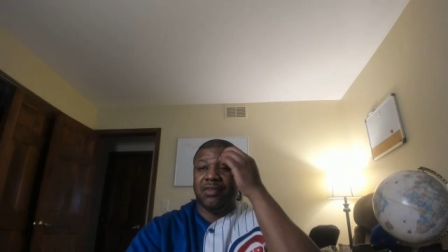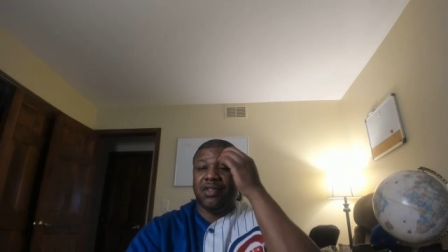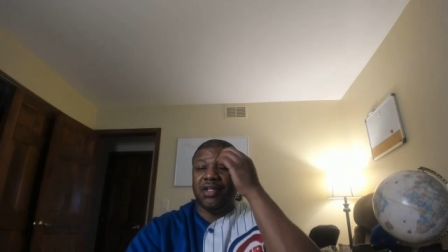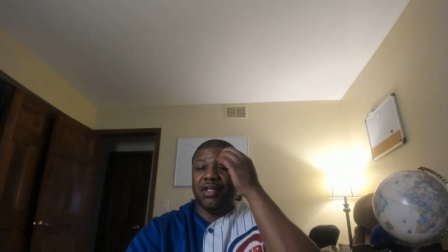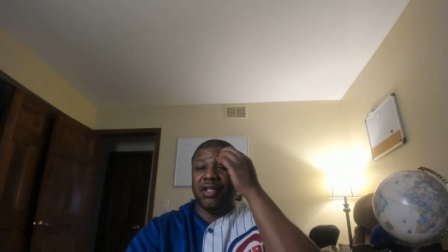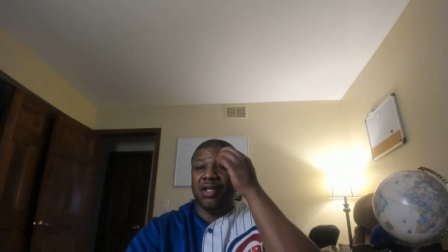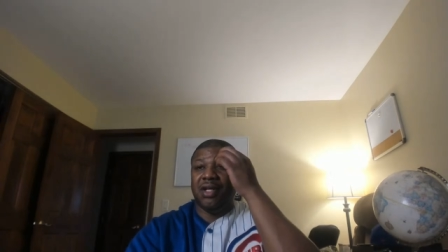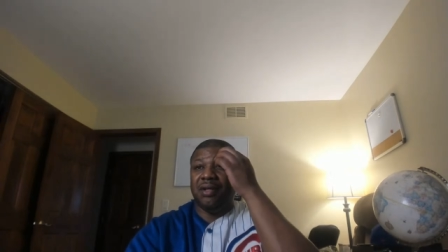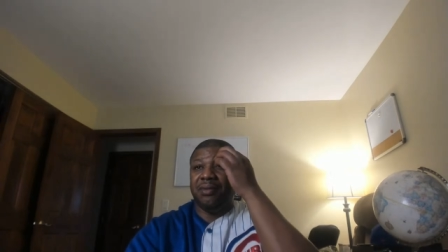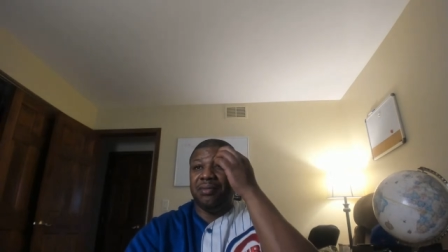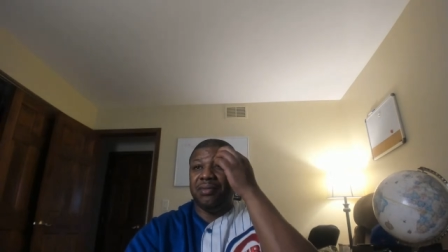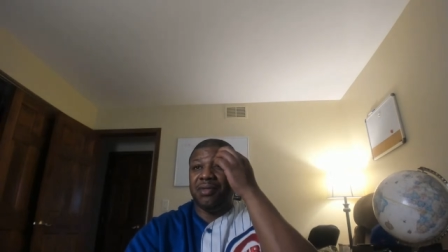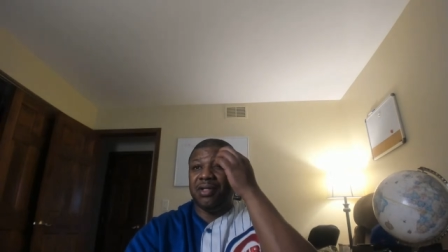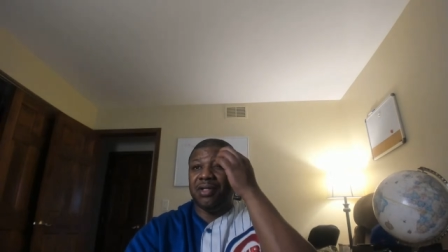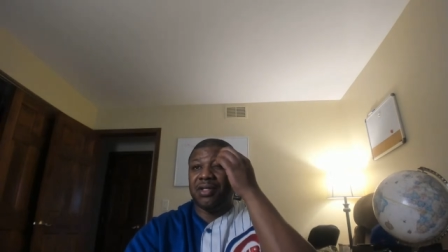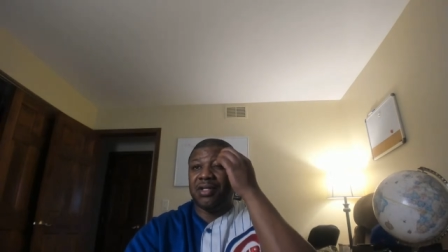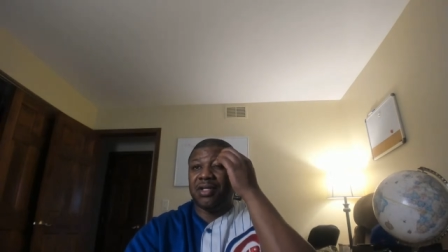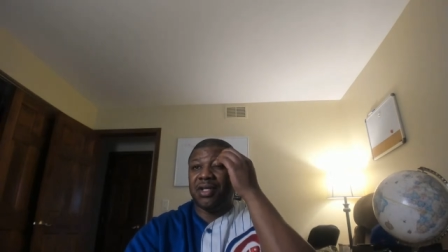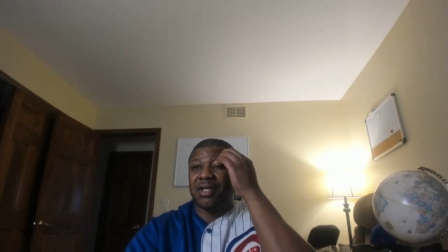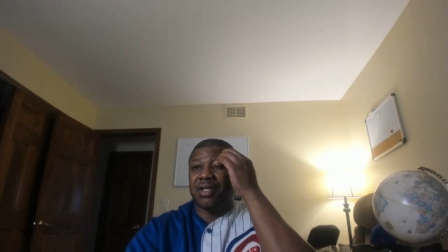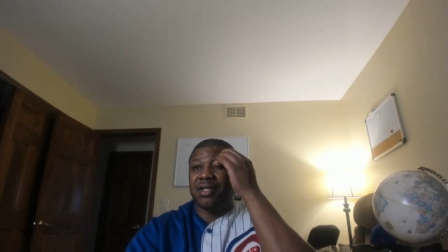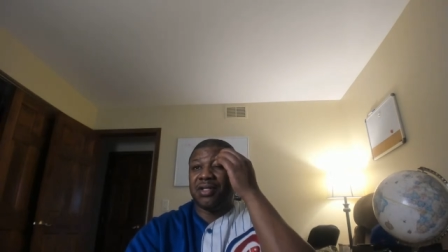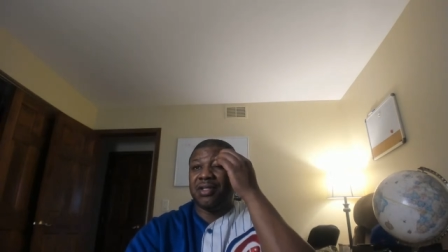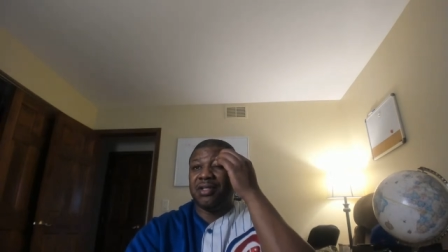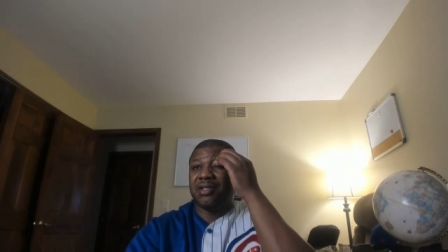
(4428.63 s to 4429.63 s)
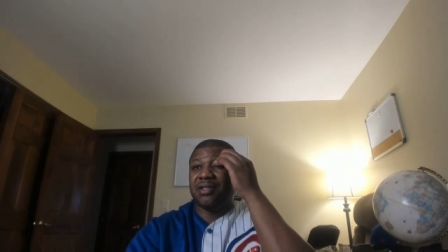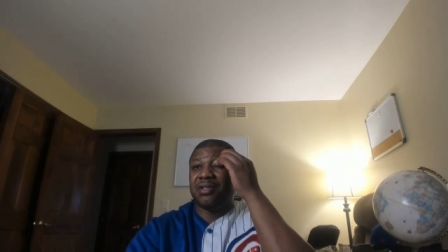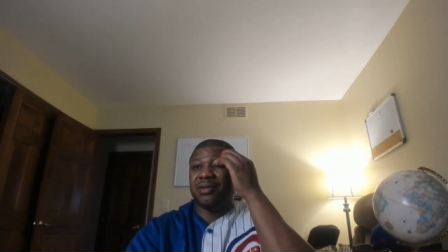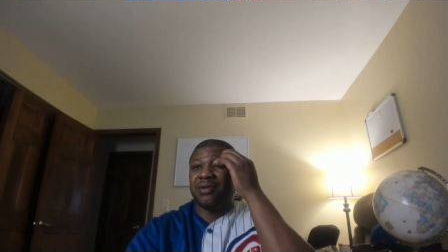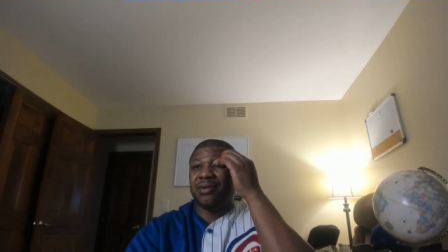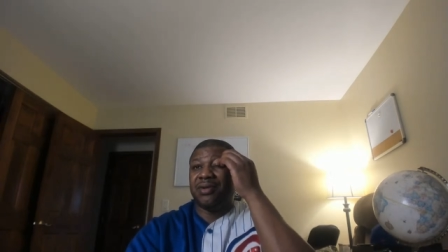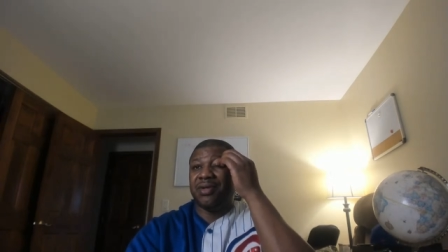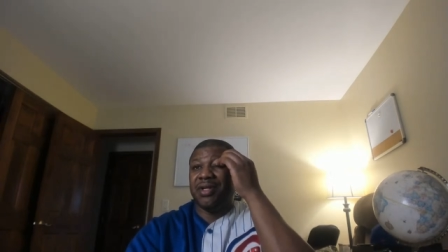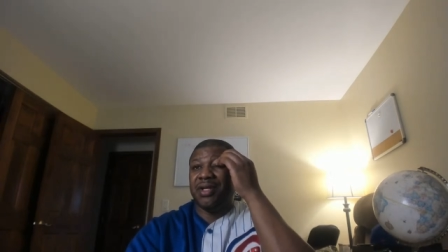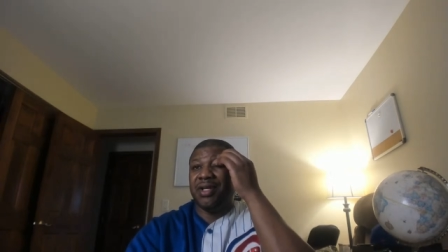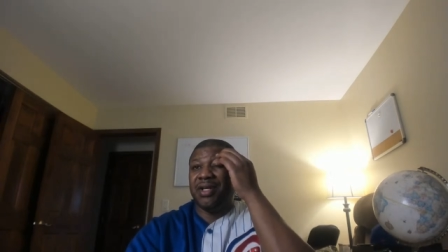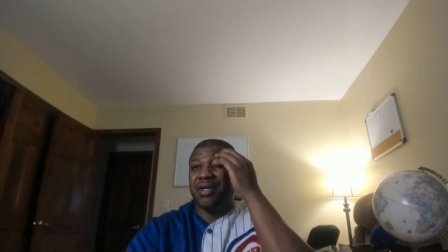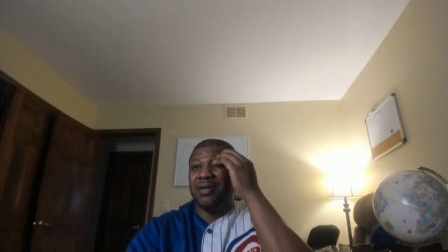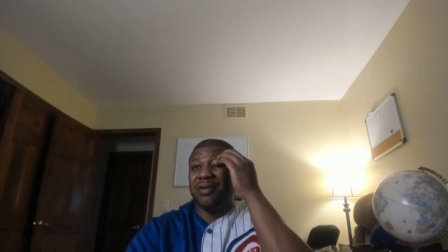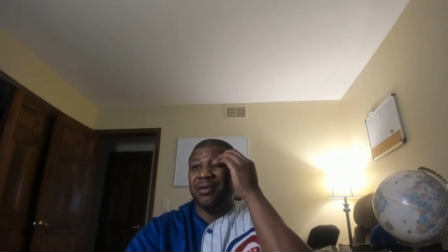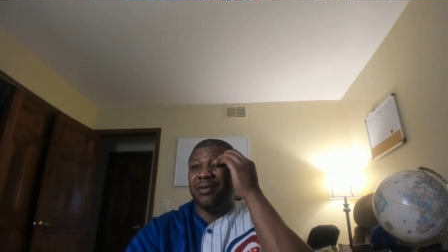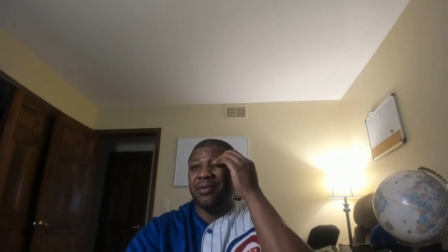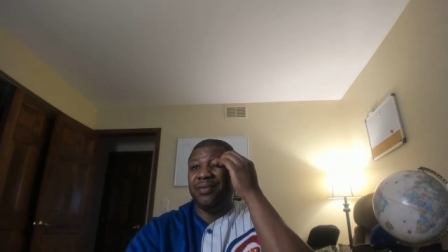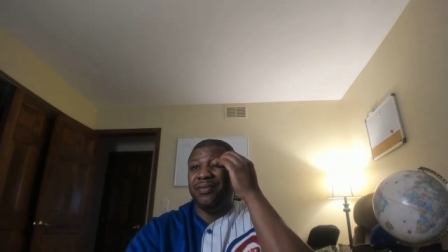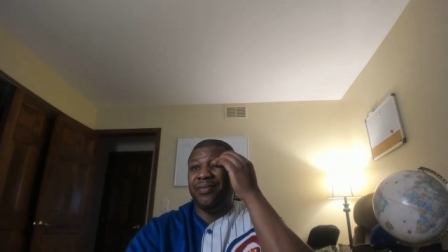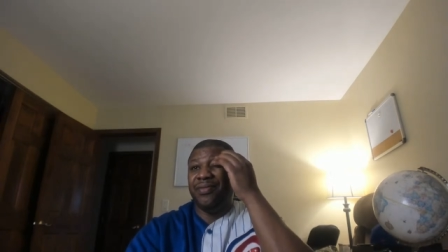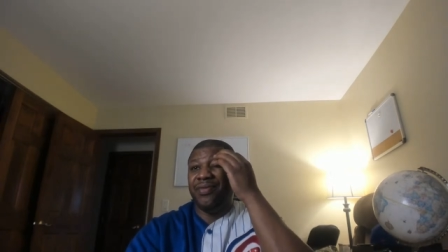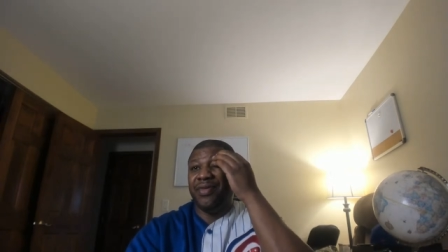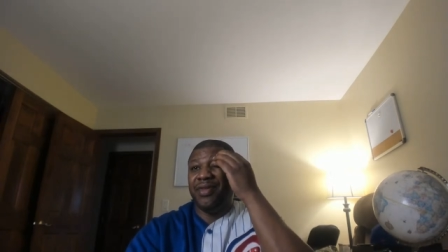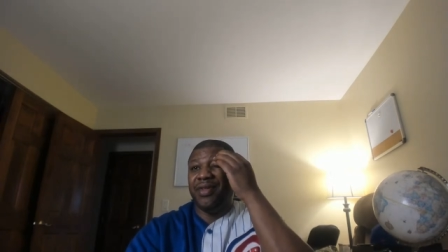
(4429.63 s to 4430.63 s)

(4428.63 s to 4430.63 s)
Yep, the Texas tornado.